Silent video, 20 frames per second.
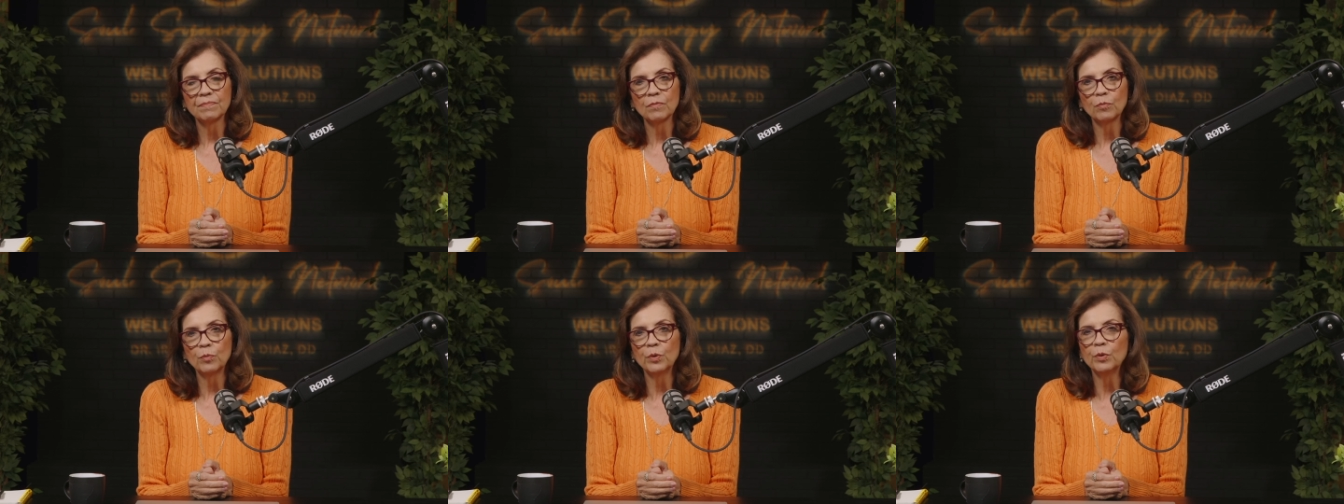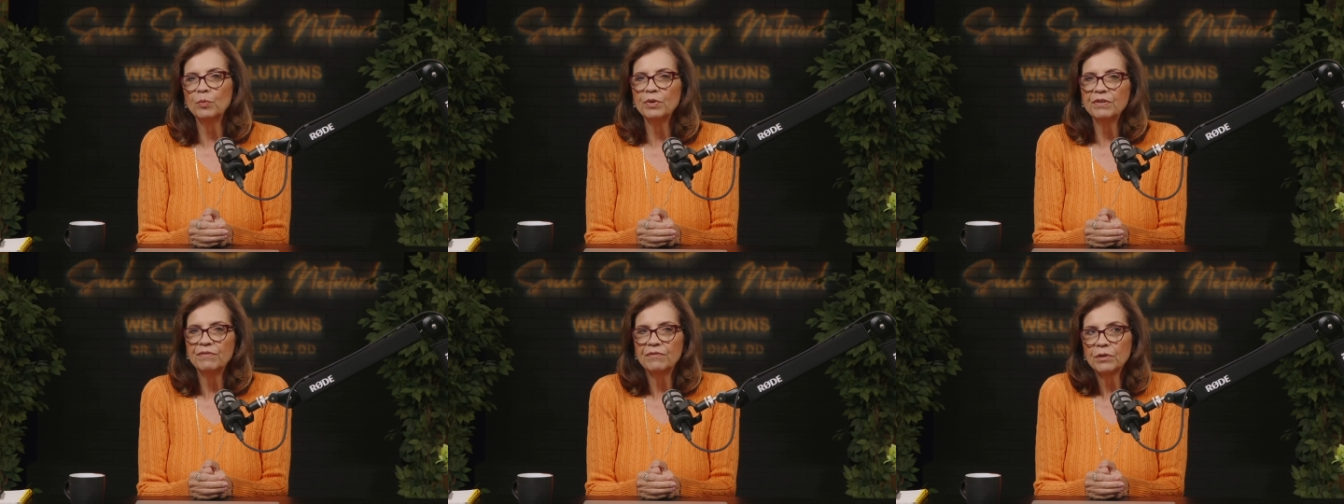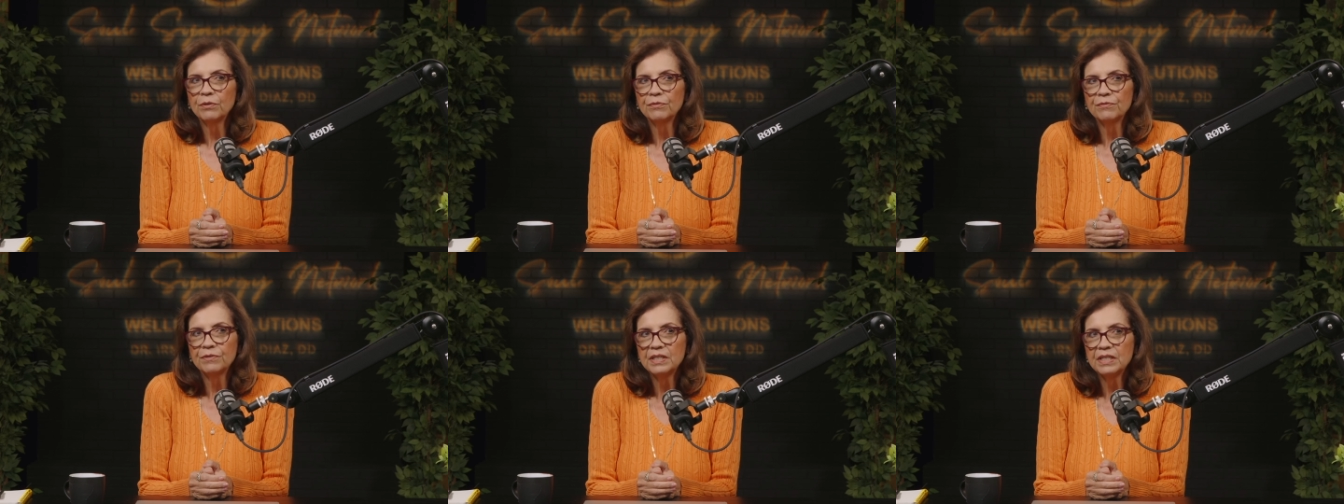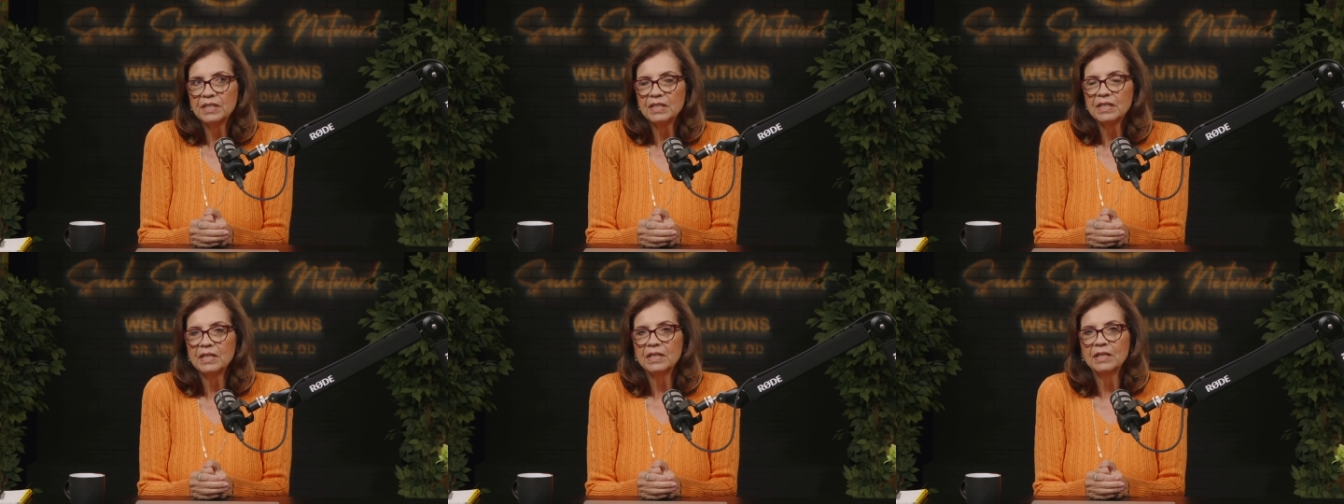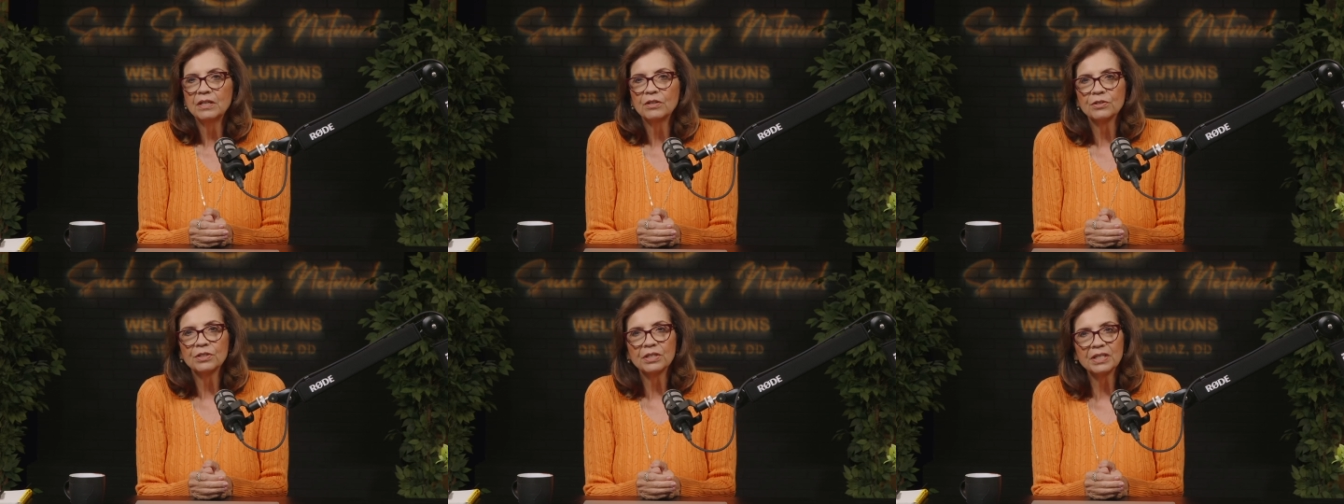when we feel
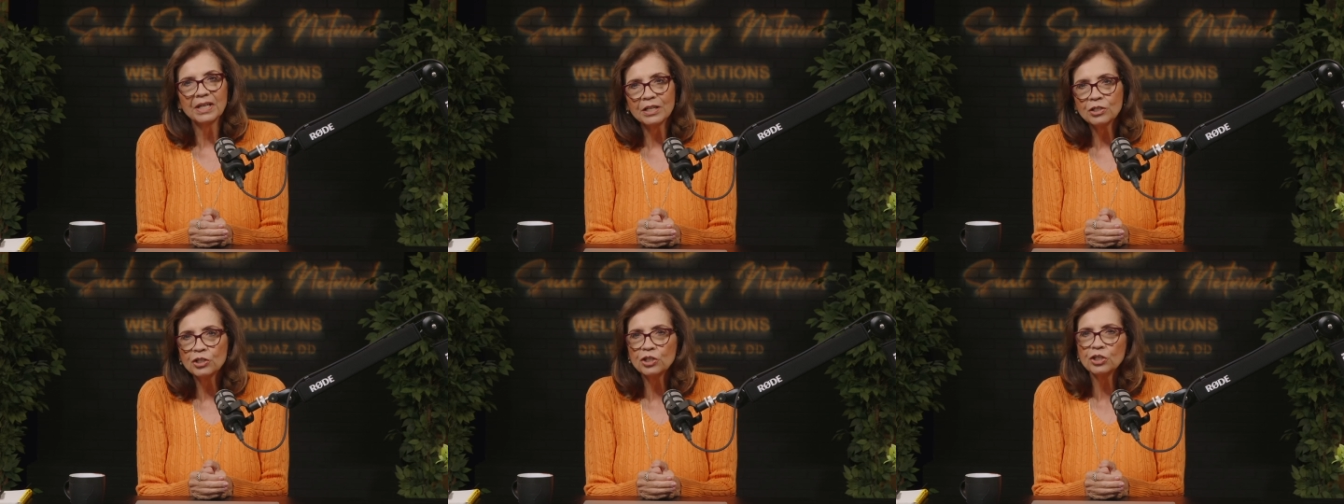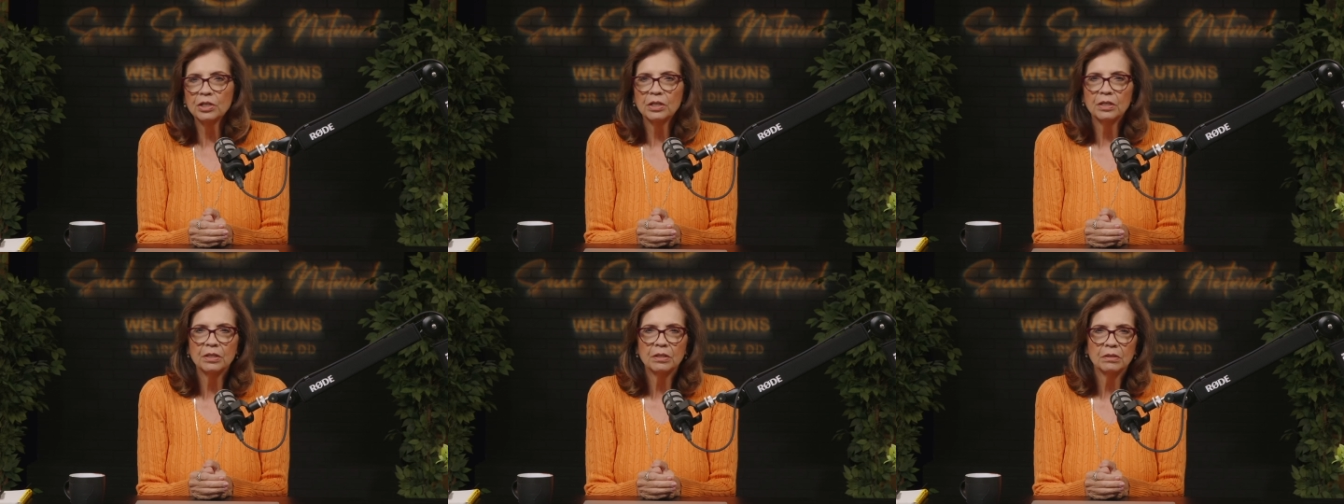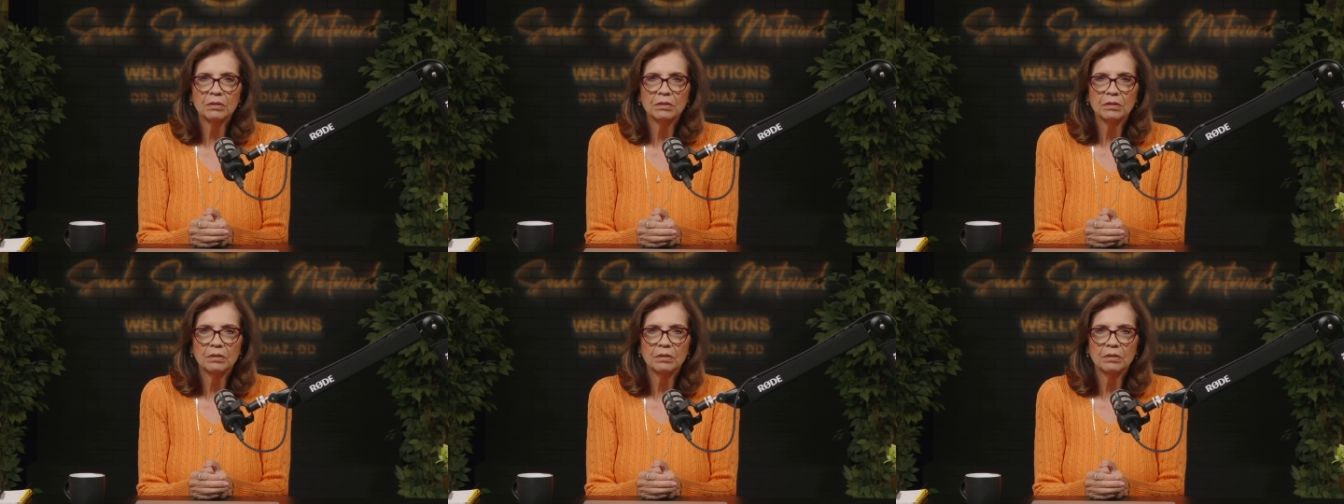fatigue or tension,